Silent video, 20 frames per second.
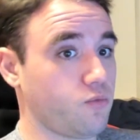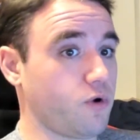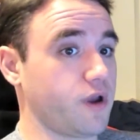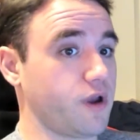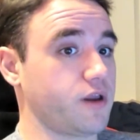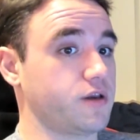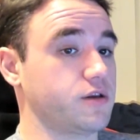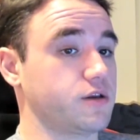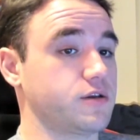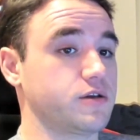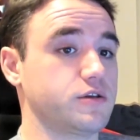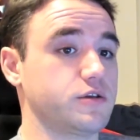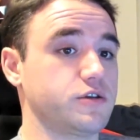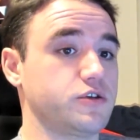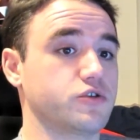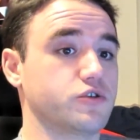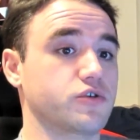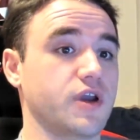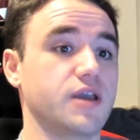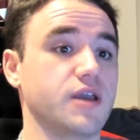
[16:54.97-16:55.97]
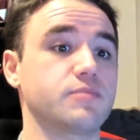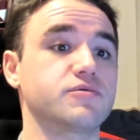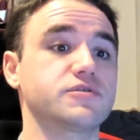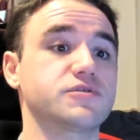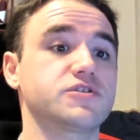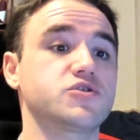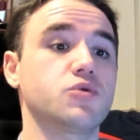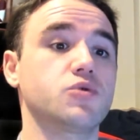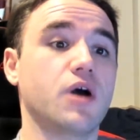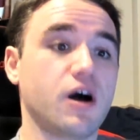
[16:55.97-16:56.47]
when you're
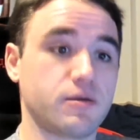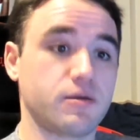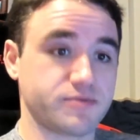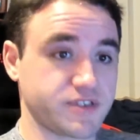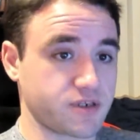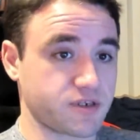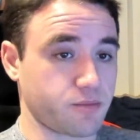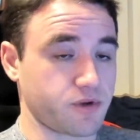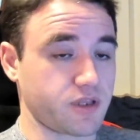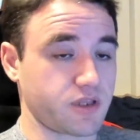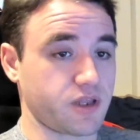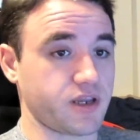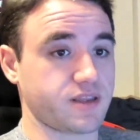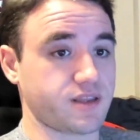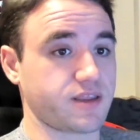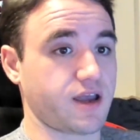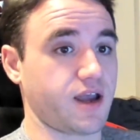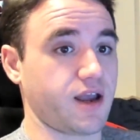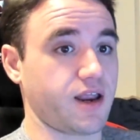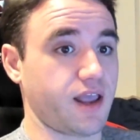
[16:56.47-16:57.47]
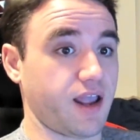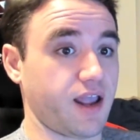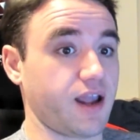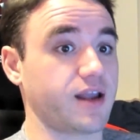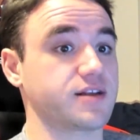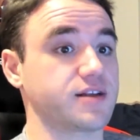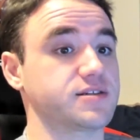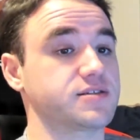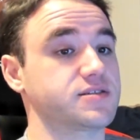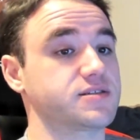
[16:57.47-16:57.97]
able to help someone like that,
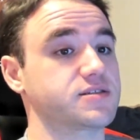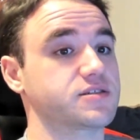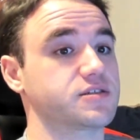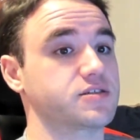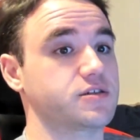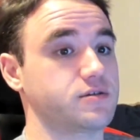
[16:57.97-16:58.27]
and